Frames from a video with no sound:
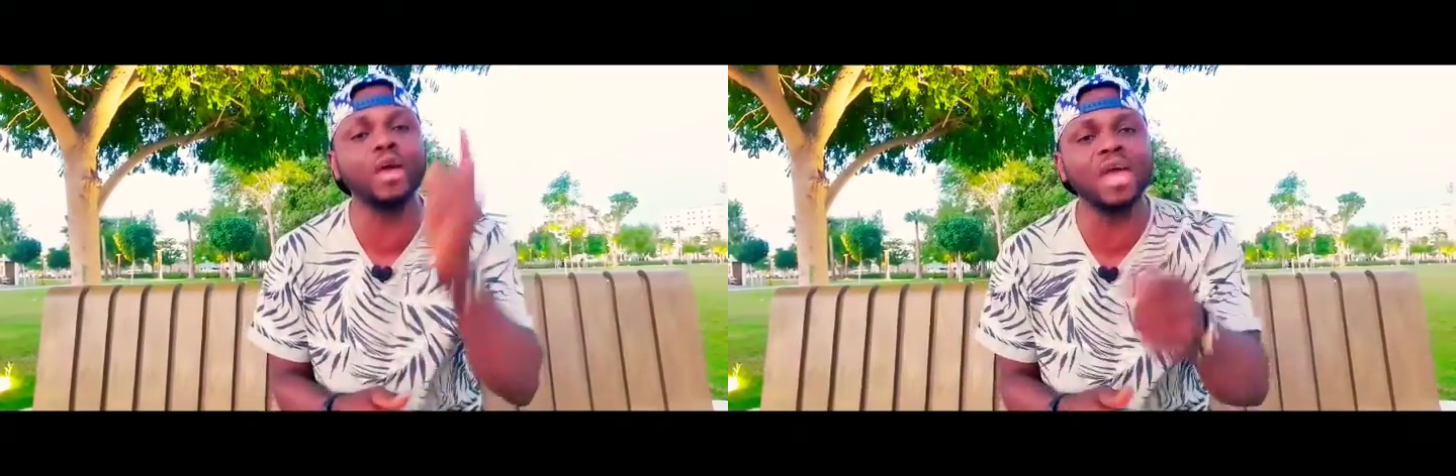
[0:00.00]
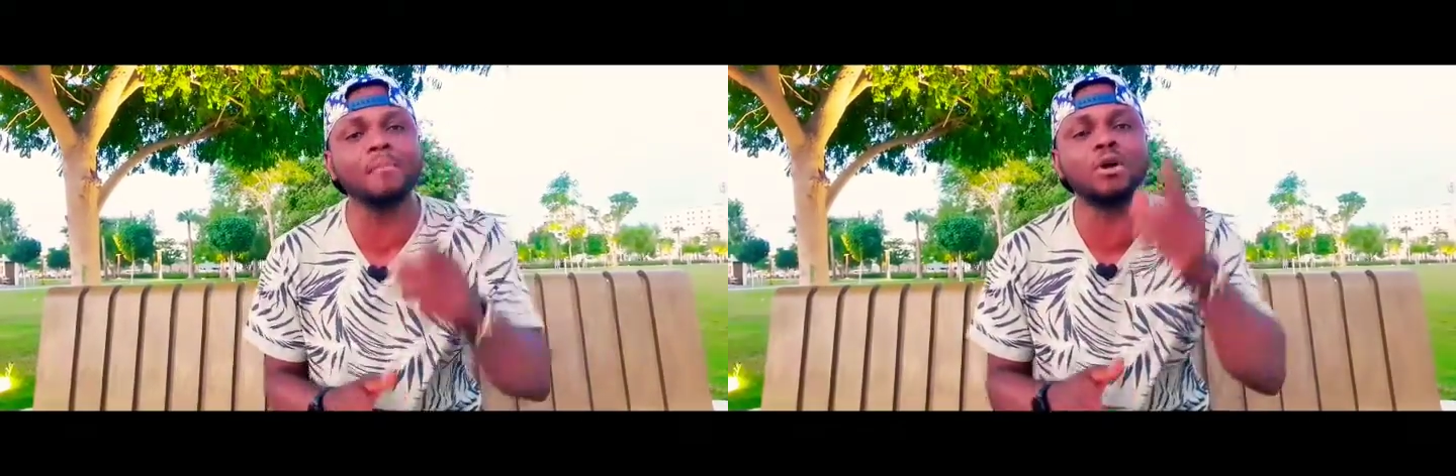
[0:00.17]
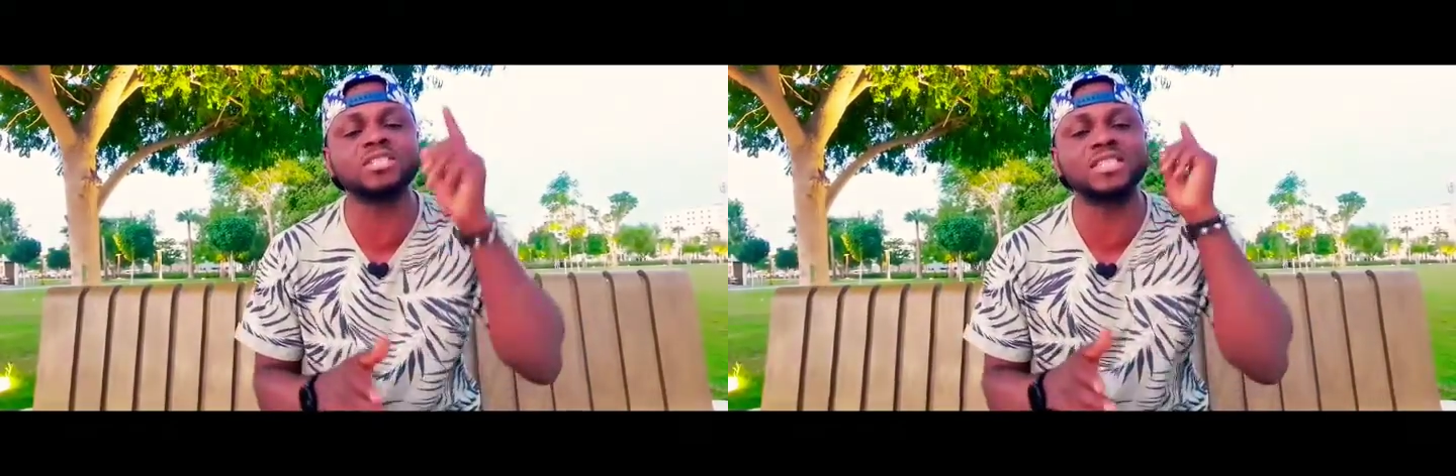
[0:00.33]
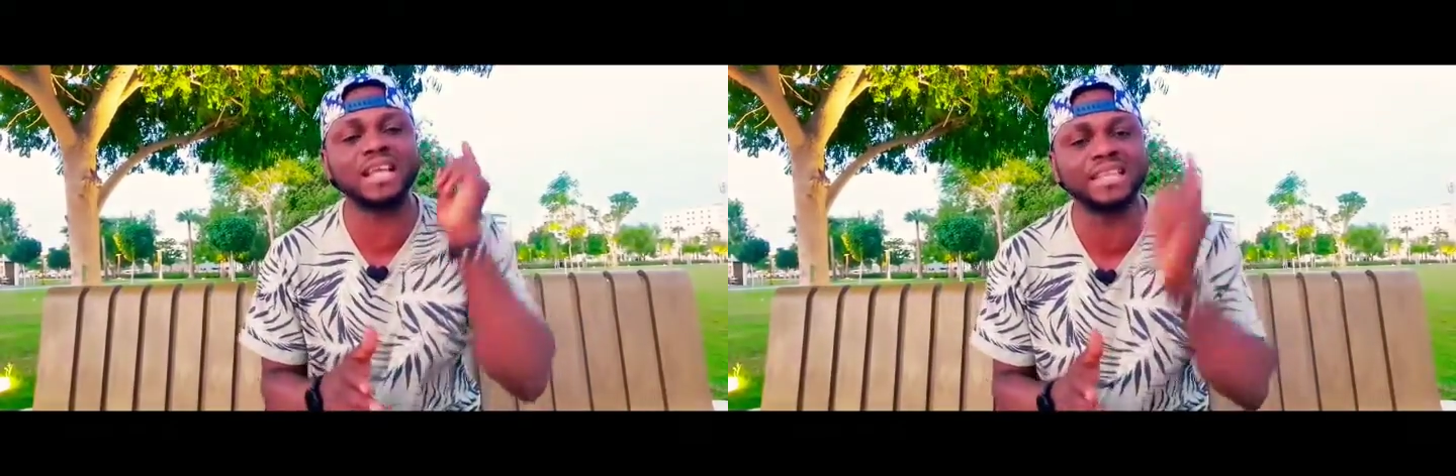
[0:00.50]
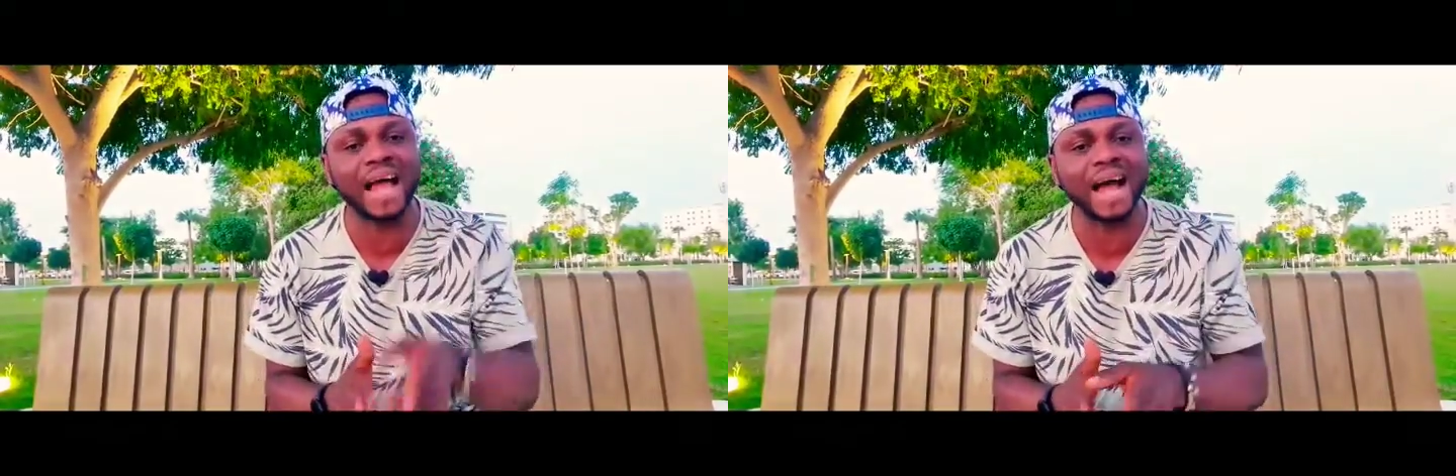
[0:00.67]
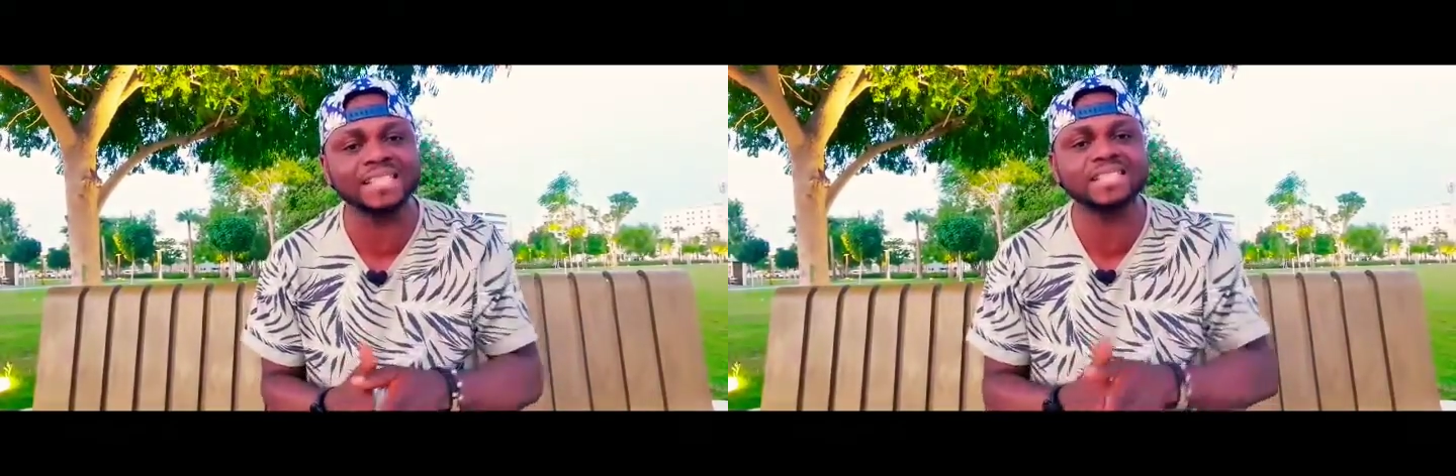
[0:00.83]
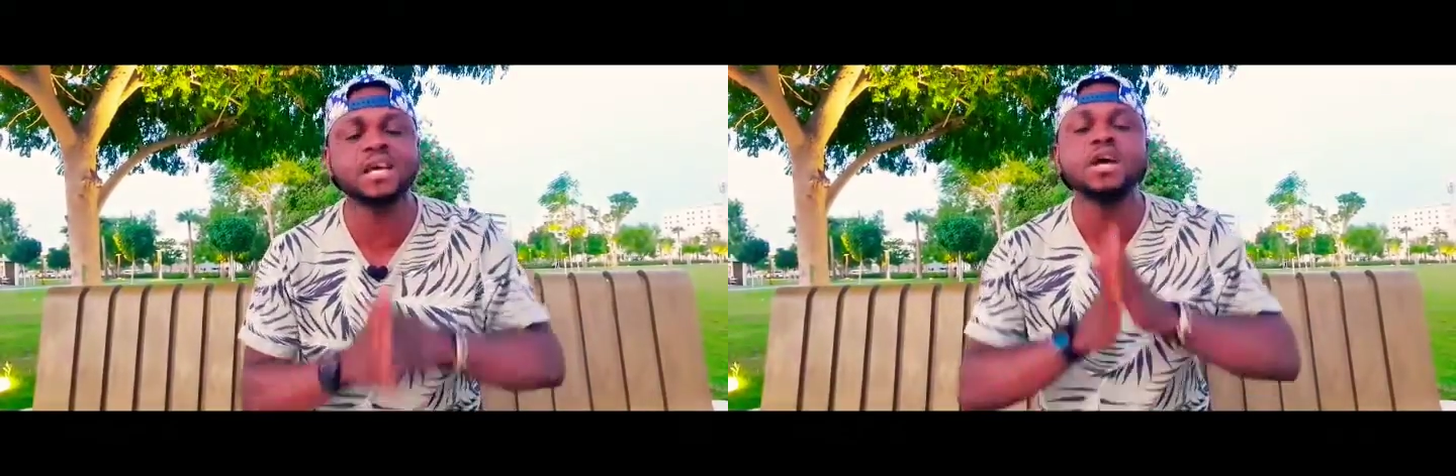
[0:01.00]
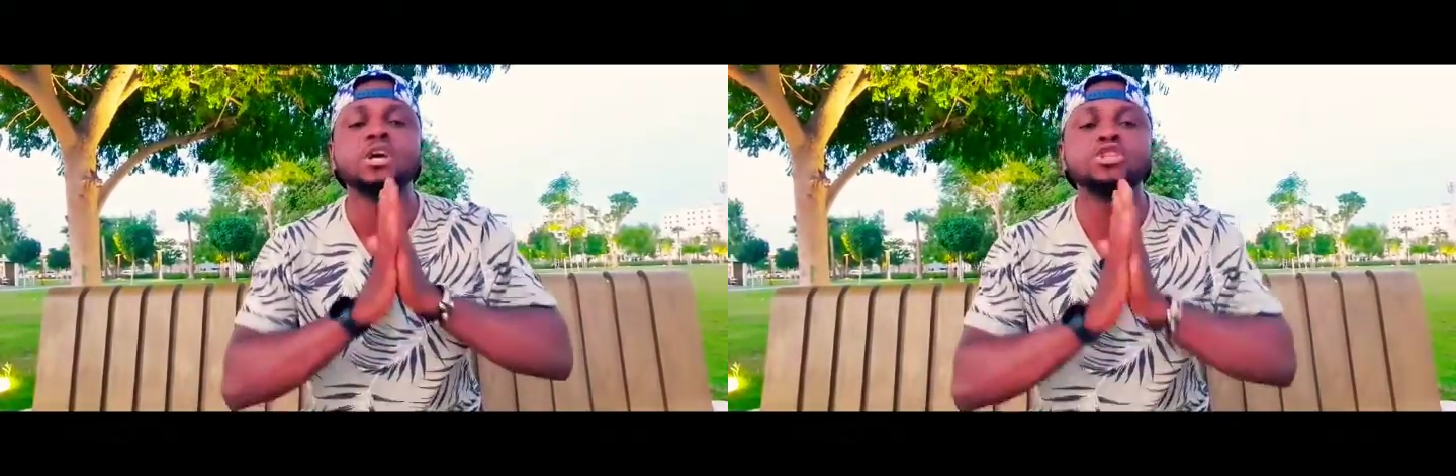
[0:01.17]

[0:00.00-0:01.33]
we must dance